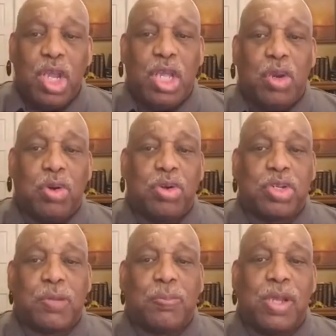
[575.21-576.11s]
in order to
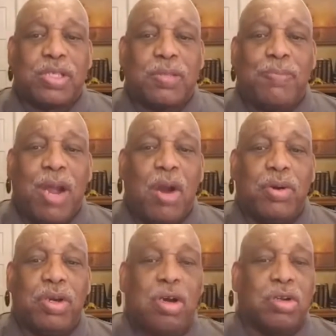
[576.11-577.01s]
suppress the
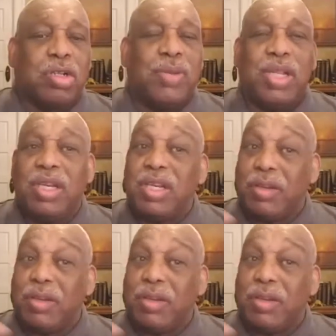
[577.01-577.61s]
power and ultimately